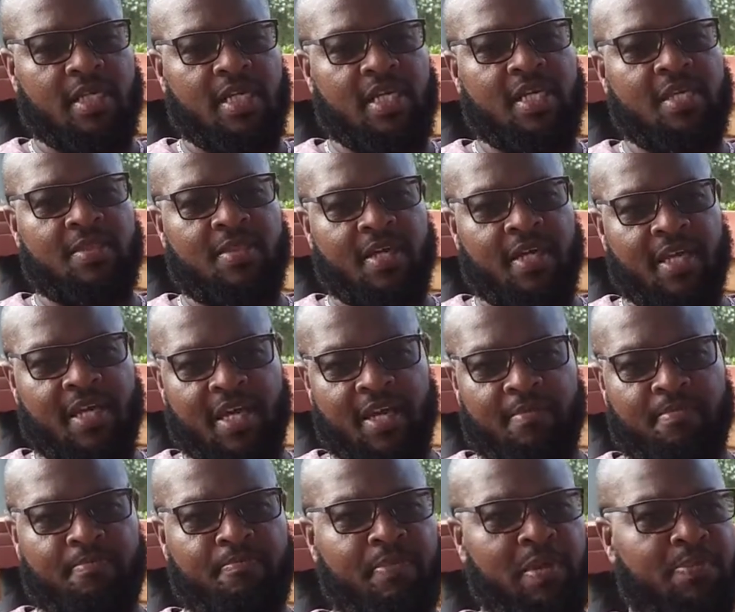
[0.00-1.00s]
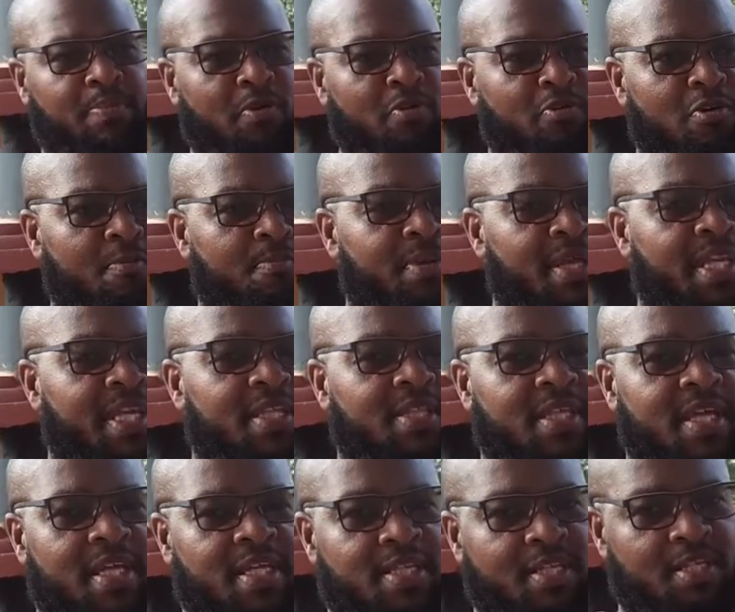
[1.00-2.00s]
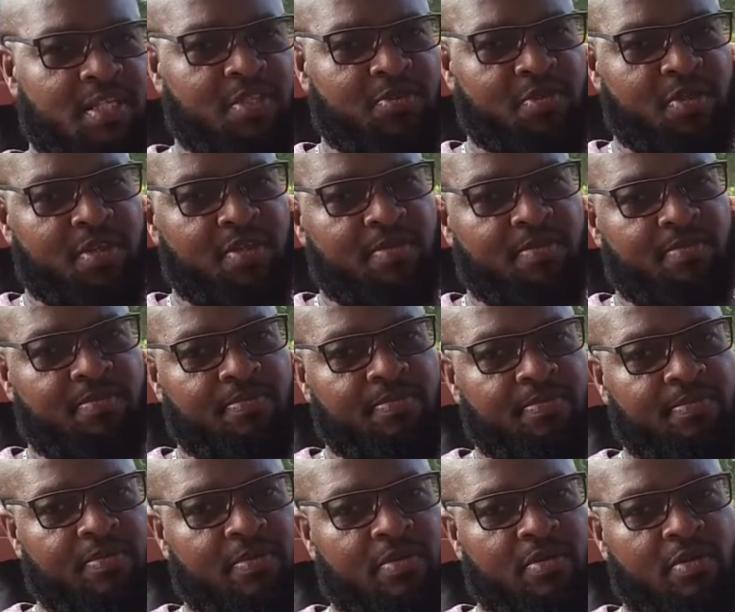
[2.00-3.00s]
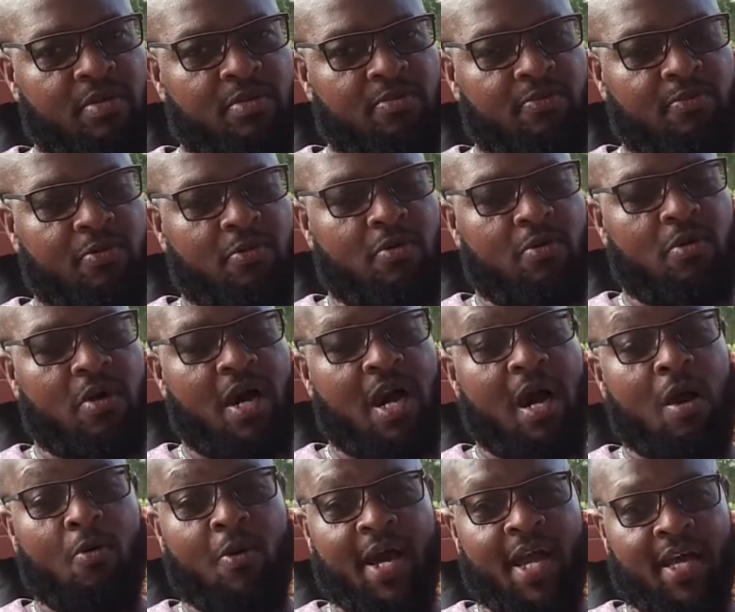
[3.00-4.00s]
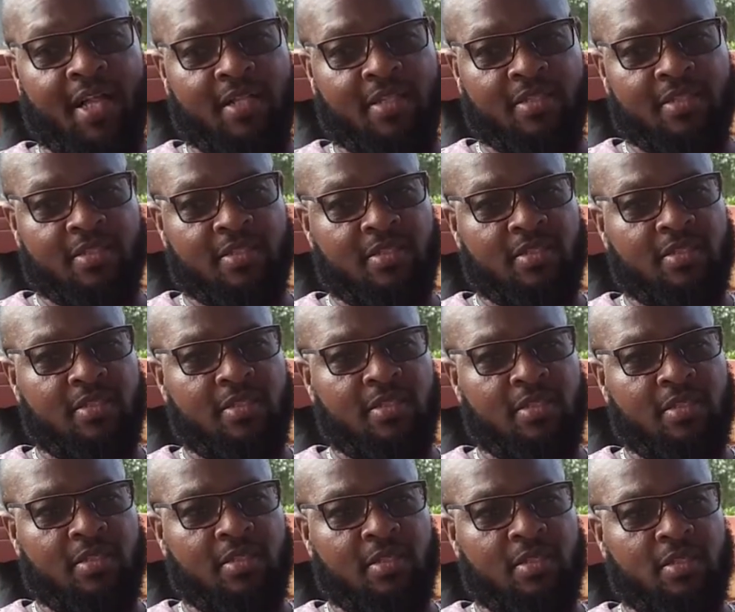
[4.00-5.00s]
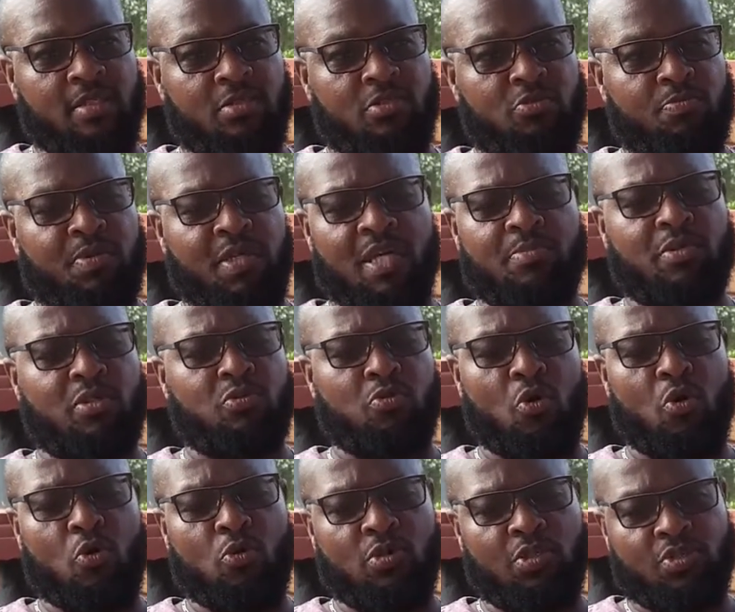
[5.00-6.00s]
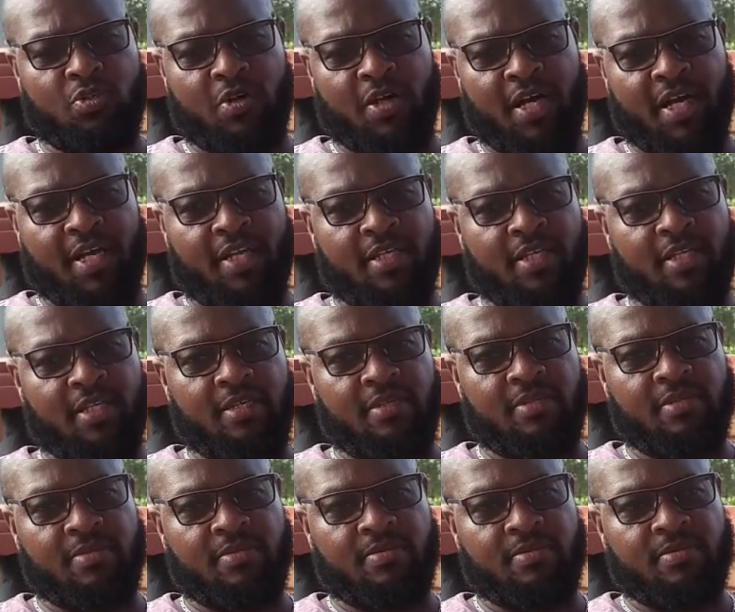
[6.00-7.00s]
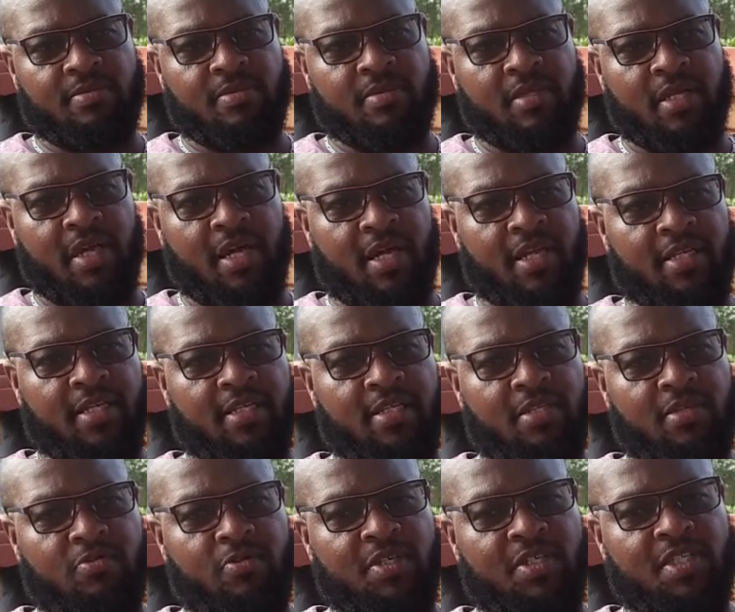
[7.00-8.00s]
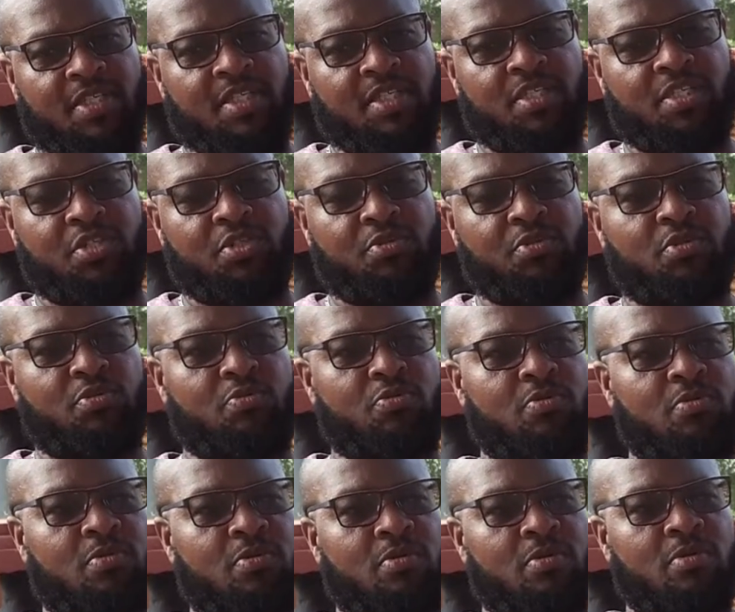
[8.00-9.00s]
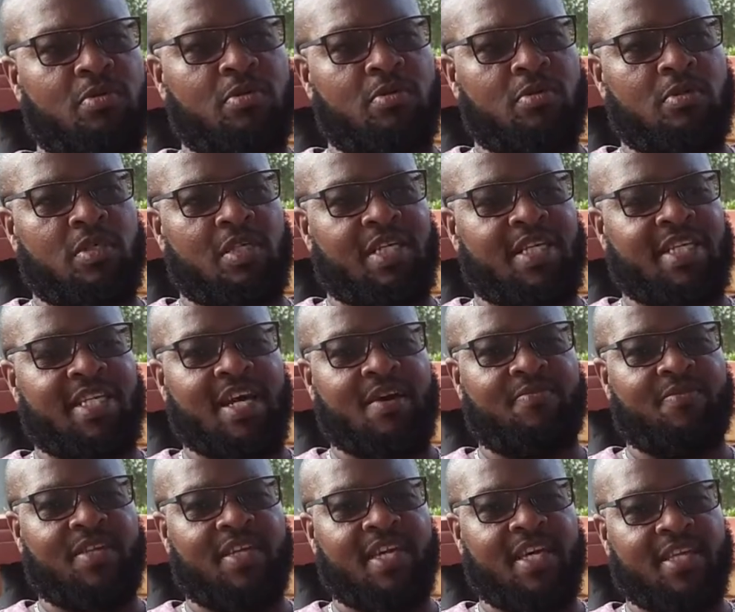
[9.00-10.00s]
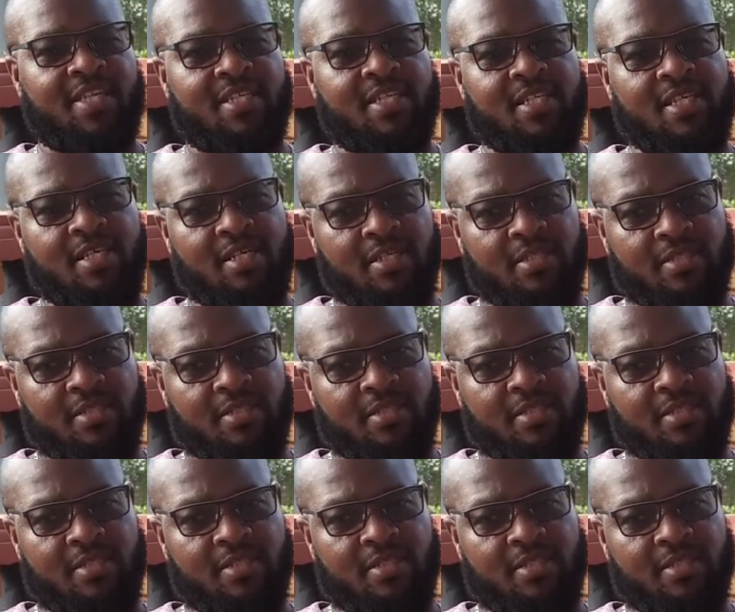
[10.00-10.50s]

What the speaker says: in the game, people who have been in the industry for a while, to be able to hold your hand and to assist you to navigate